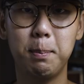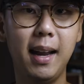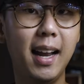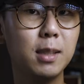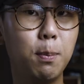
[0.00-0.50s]

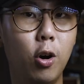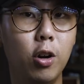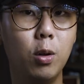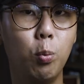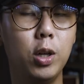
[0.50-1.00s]
My last
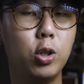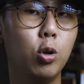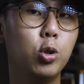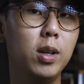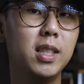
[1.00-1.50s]
point, which
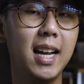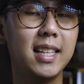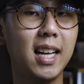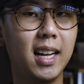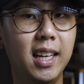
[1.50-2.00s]
also isn't
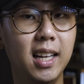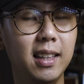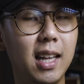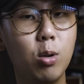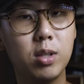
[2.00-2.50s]
exactly
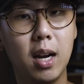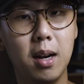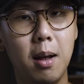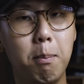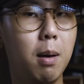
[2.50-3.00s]
a downside
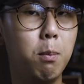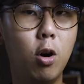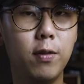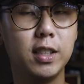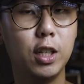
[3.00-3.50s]
but
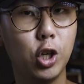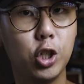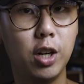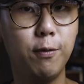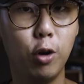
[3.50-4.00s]
more of a
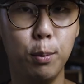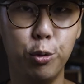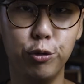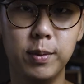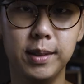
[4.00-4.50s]
suggestion for
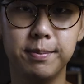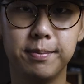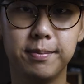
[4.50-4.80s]
improvement.